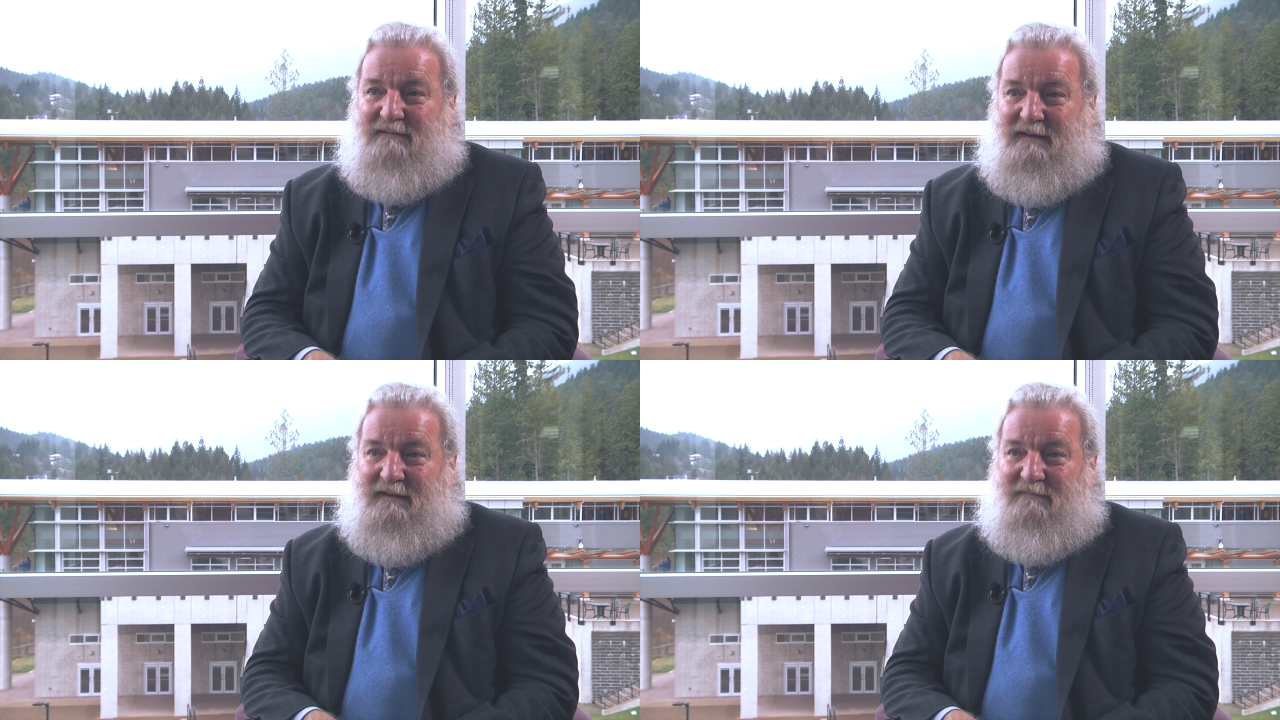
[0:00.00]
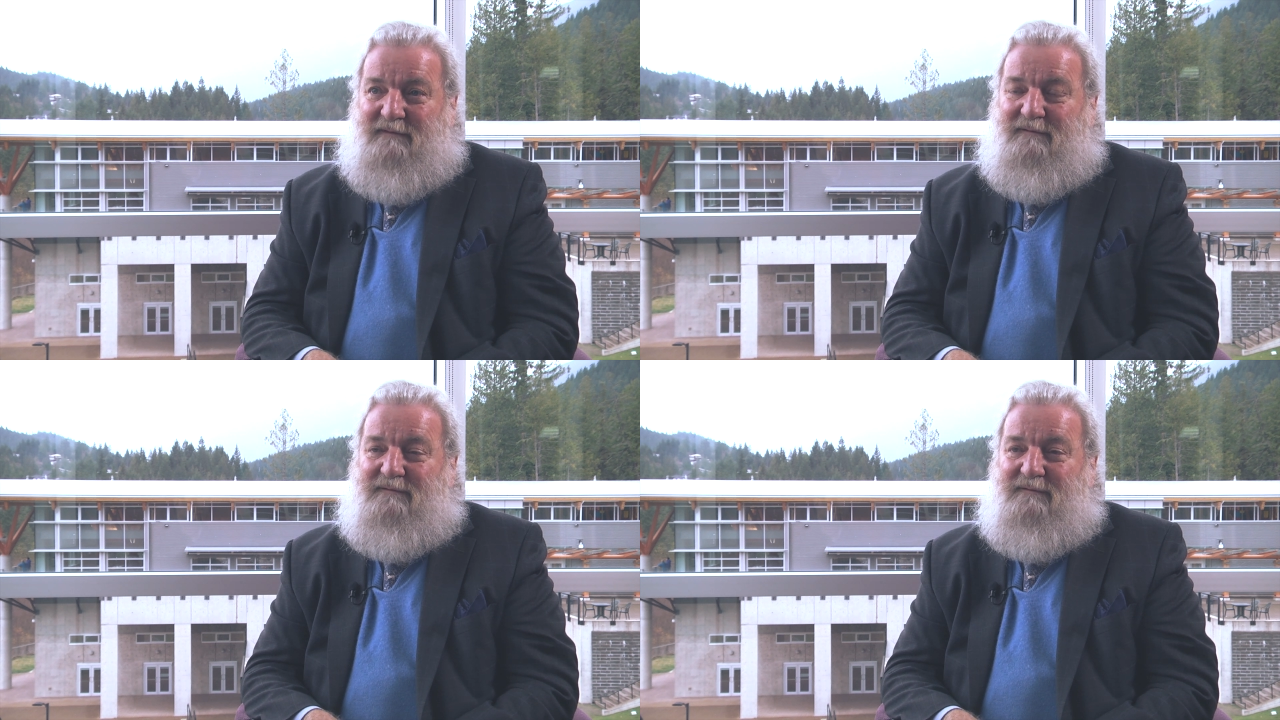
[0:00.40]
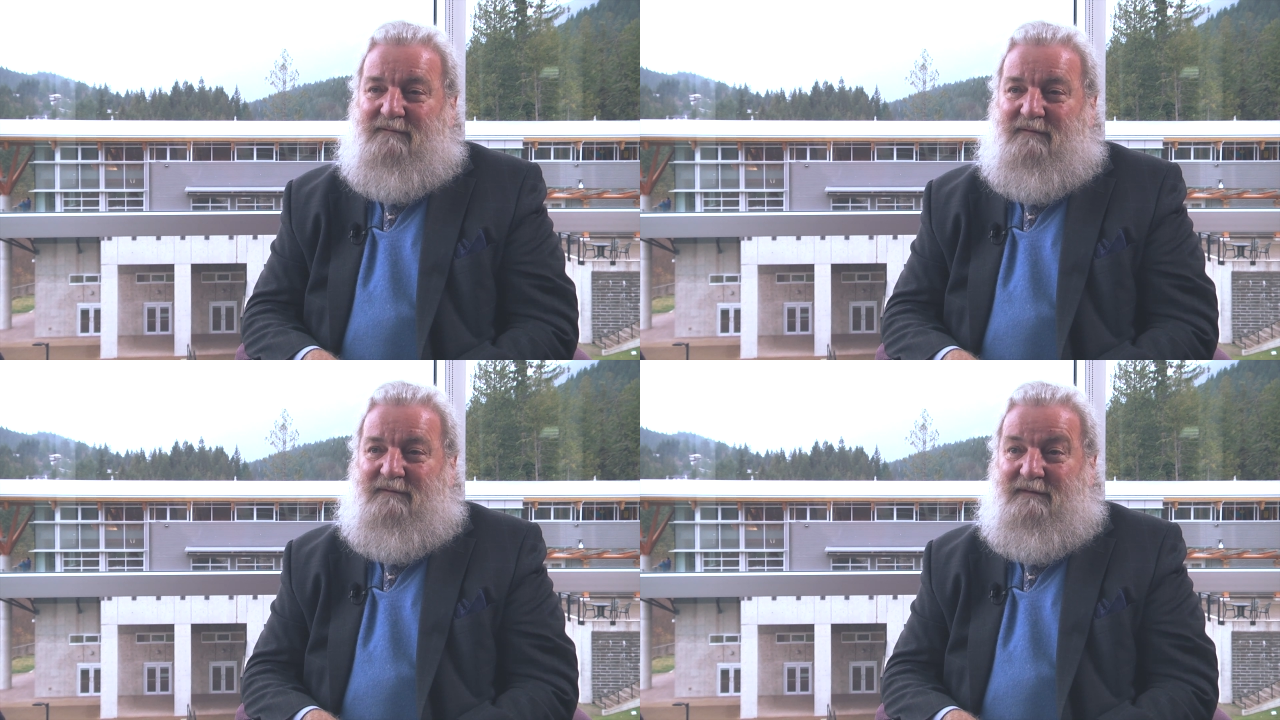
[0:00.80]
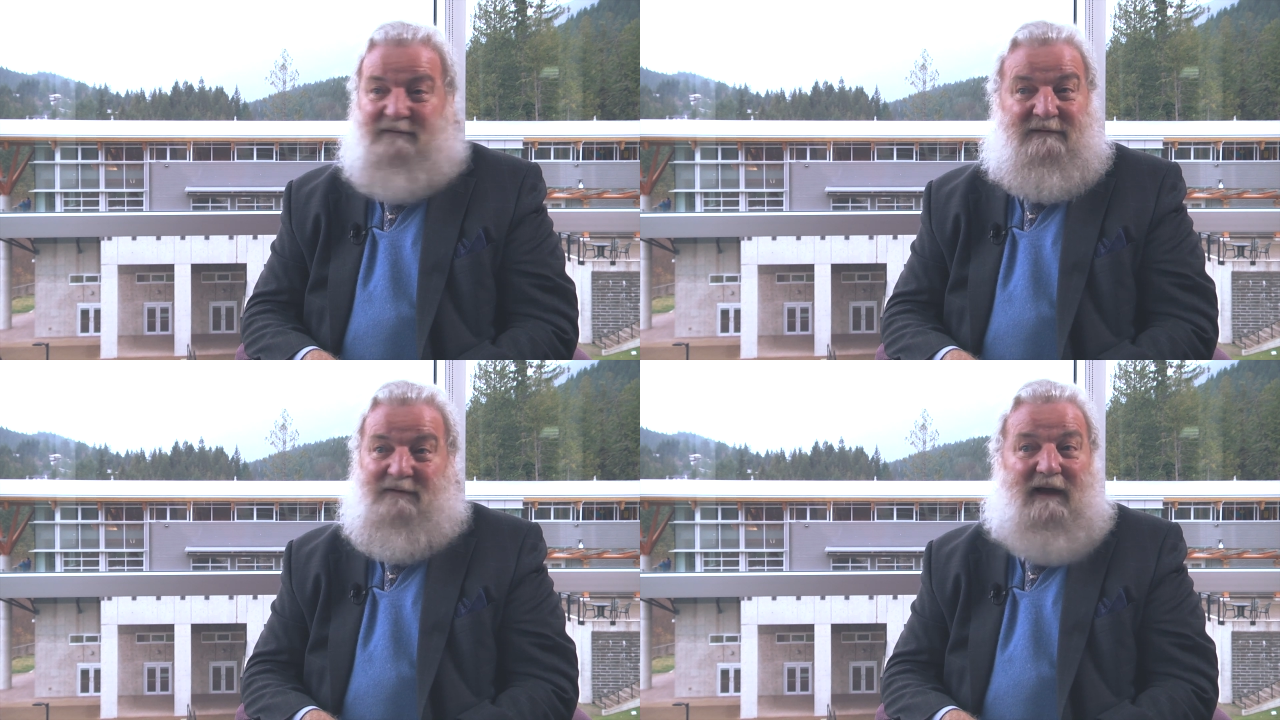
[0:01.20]
leading research
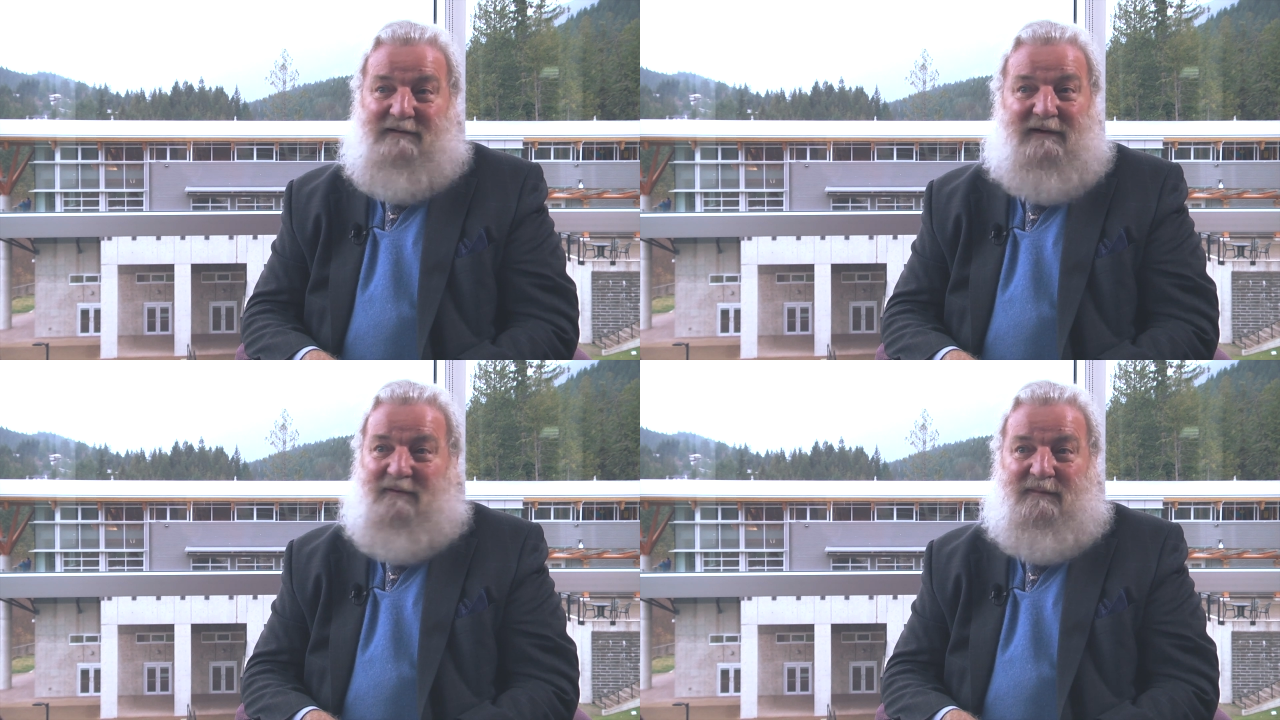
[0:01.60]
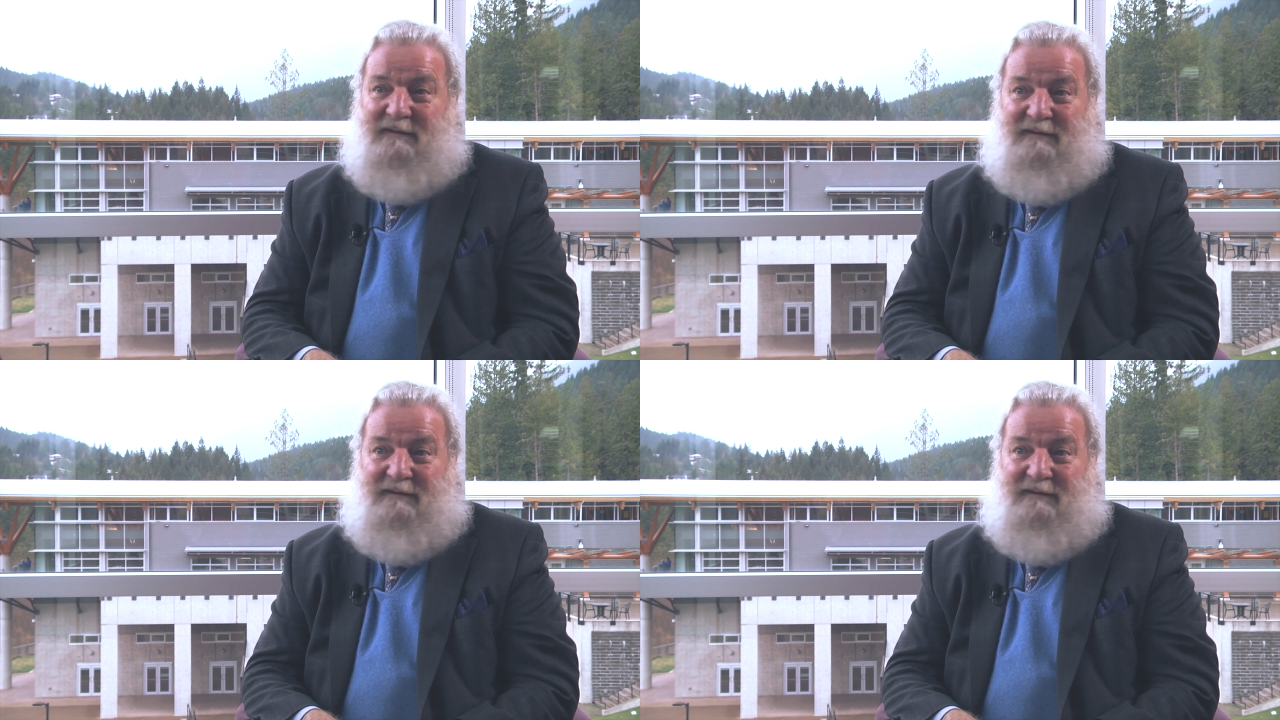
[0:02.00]
universities, it's not terribly